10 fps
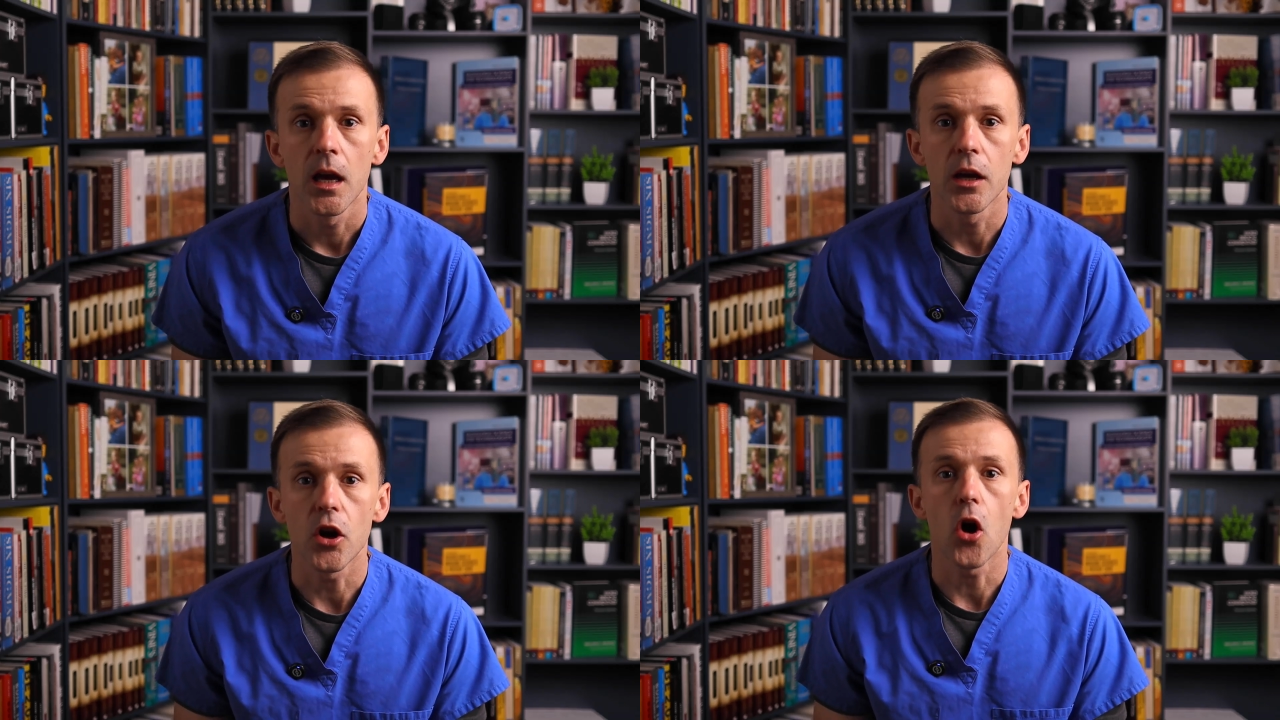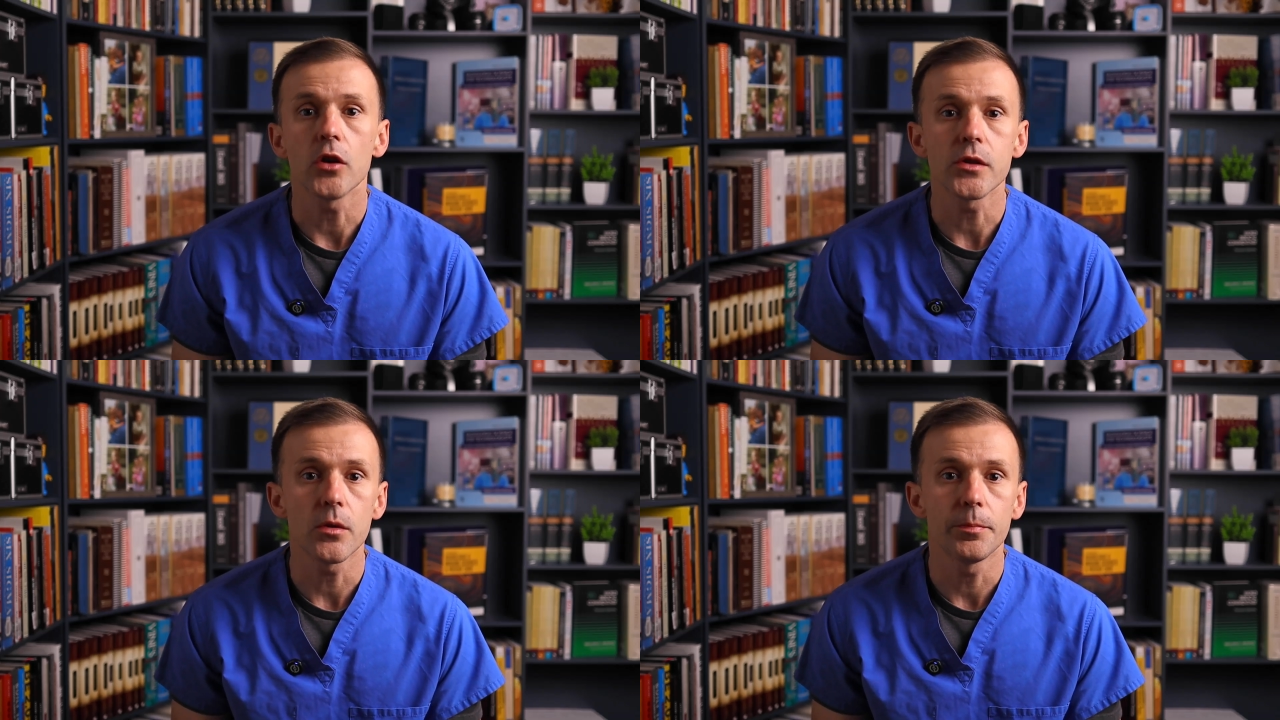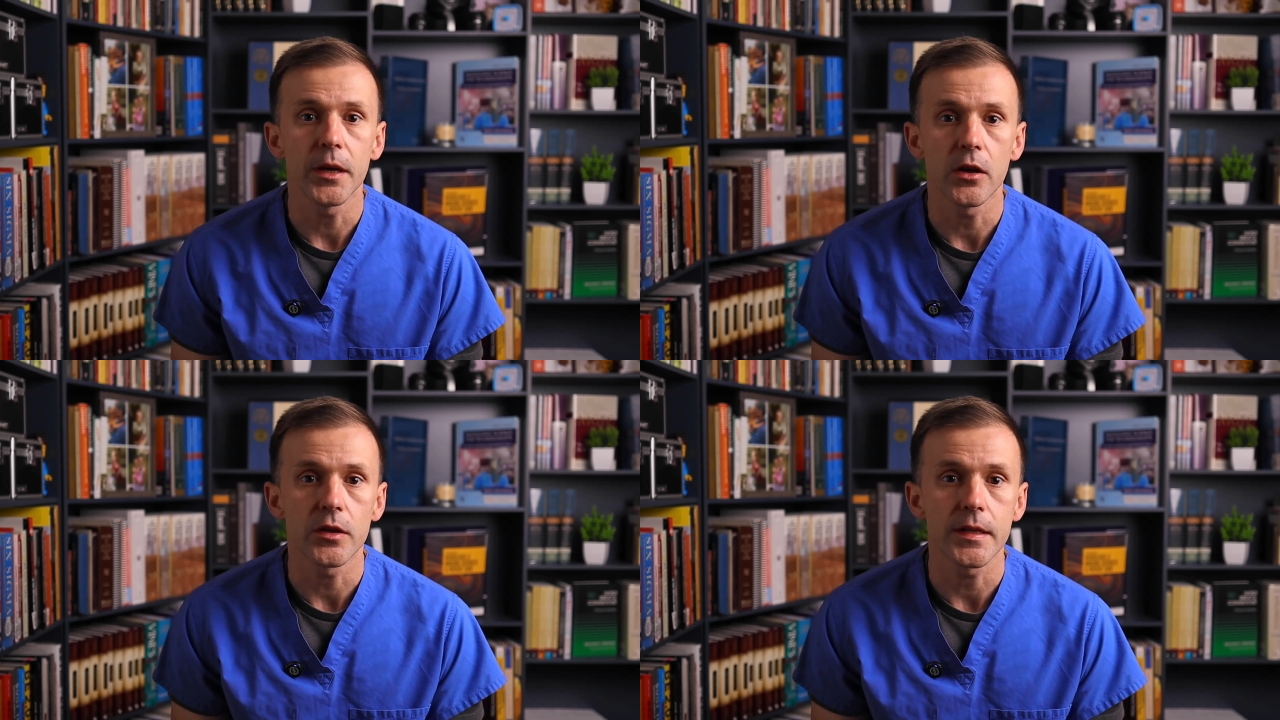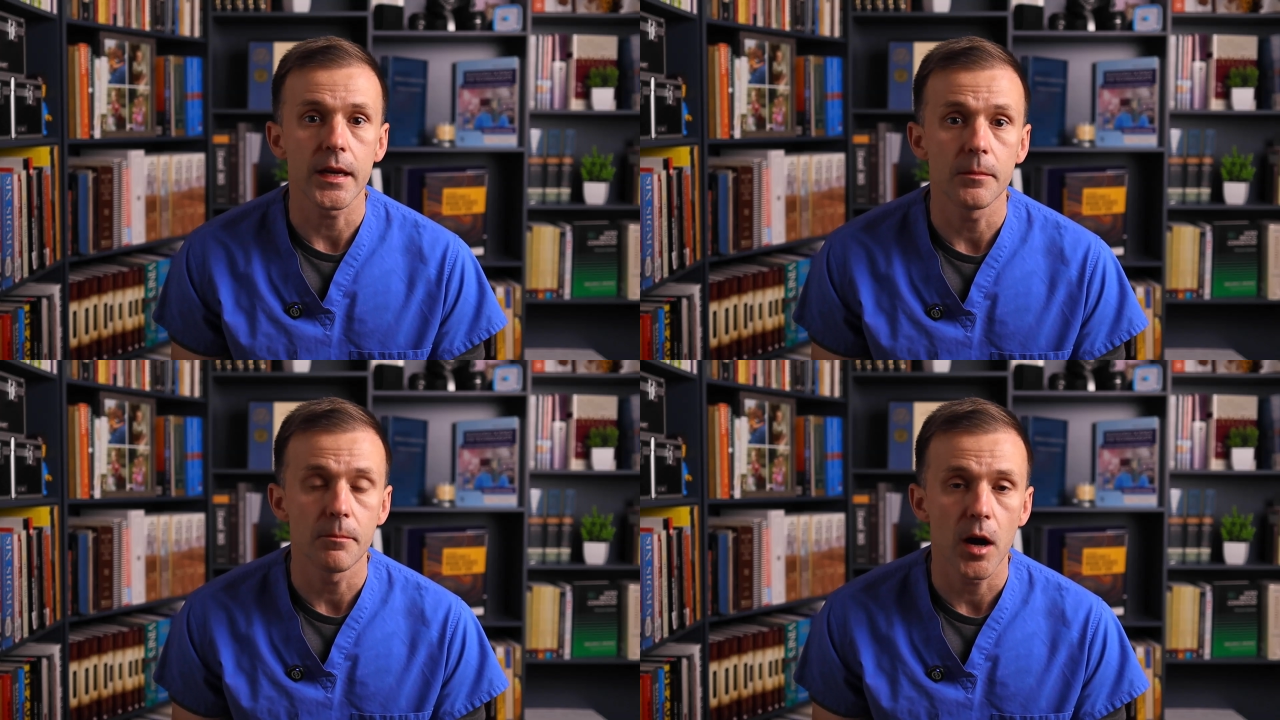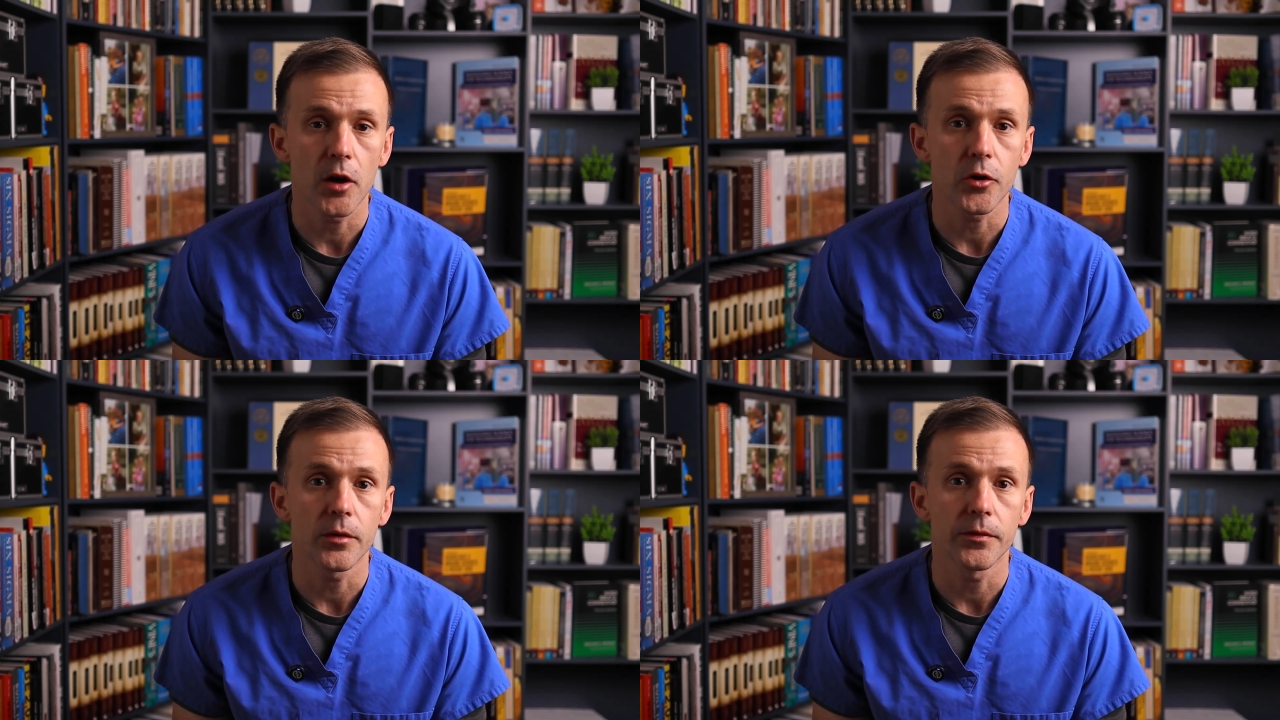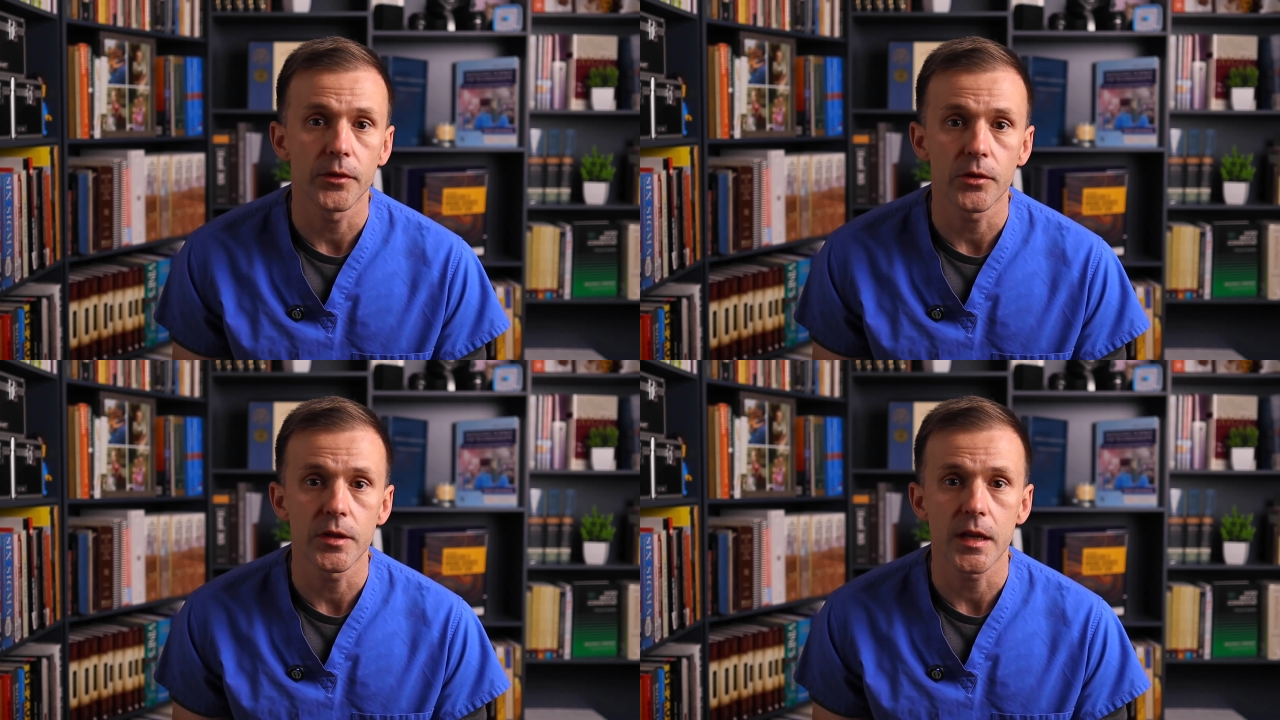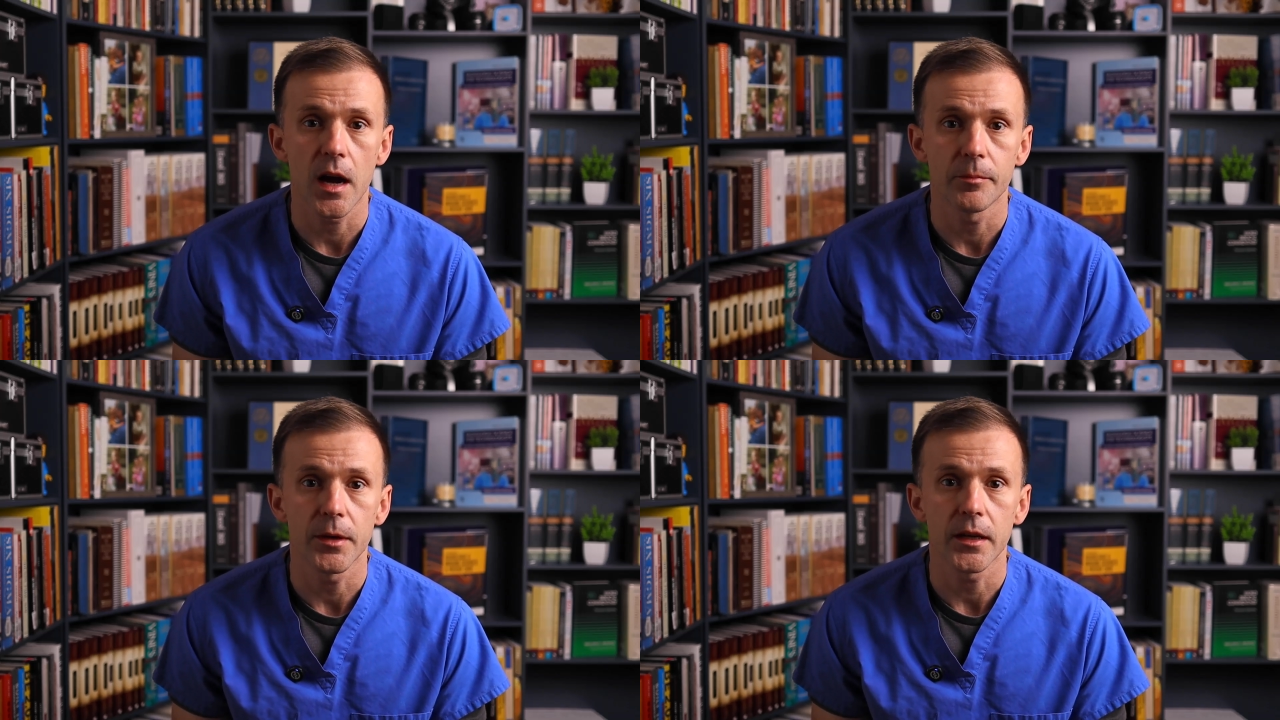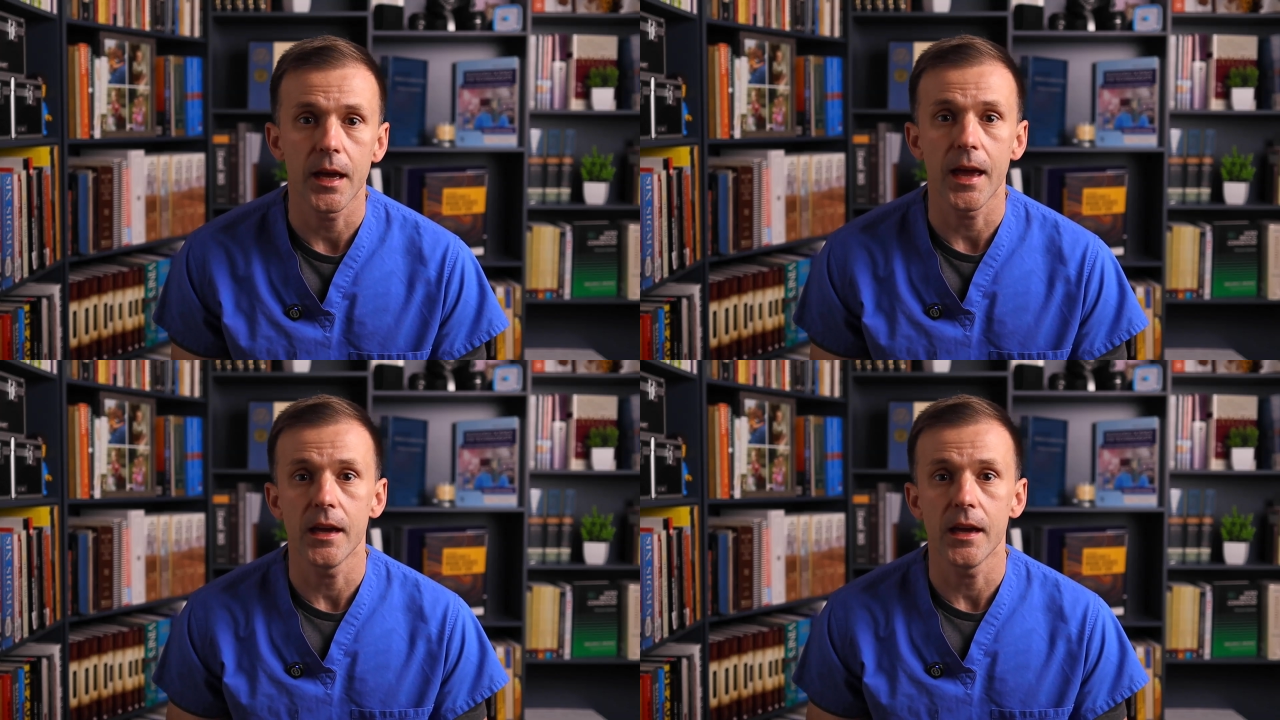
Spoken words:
It also appears in modern fluoroscopic